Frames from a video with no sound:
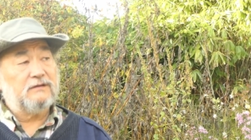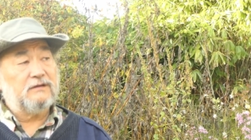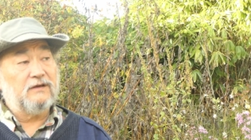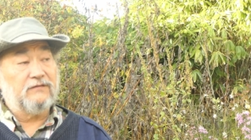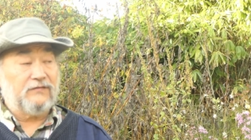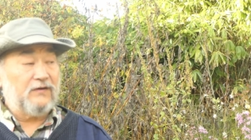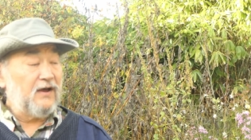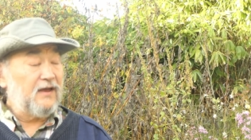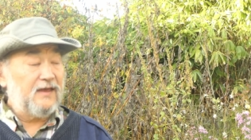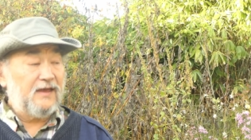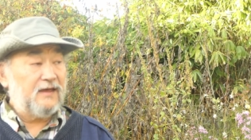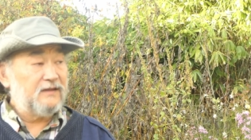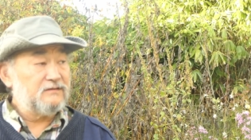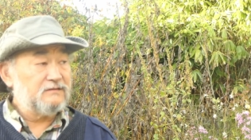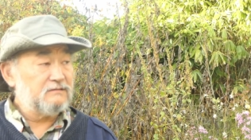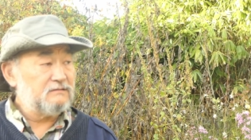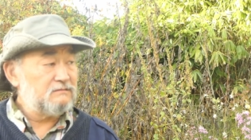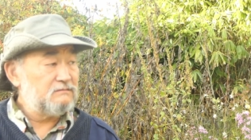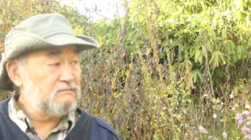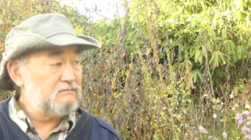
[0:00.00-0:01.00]
if I
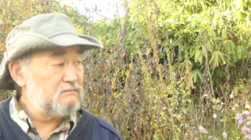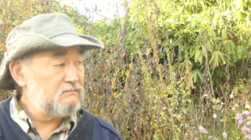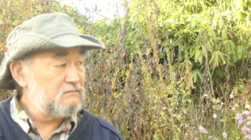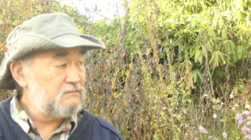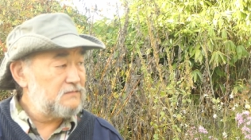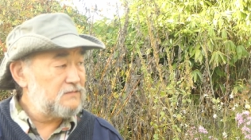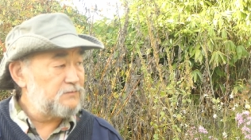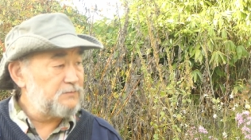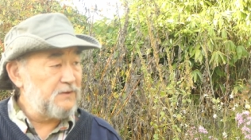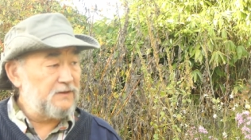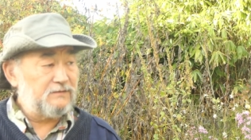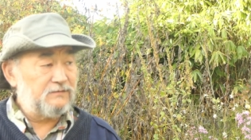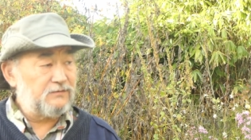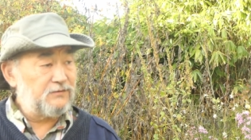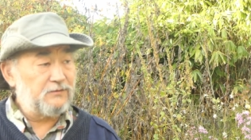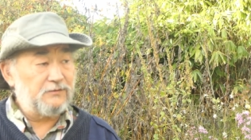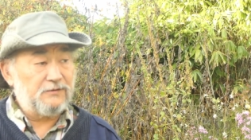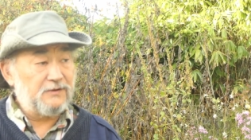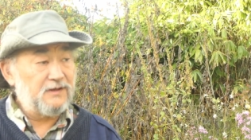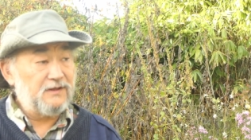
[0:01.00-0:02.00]
hadn't spent
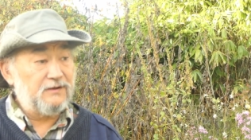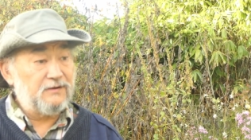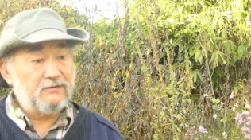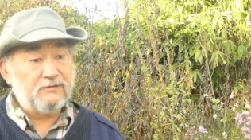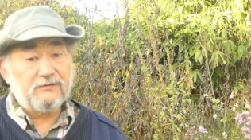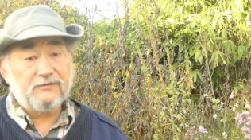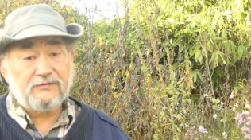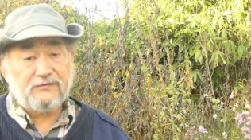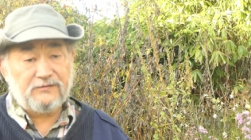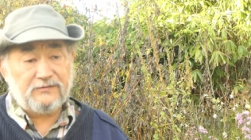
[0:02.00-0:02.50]
30 years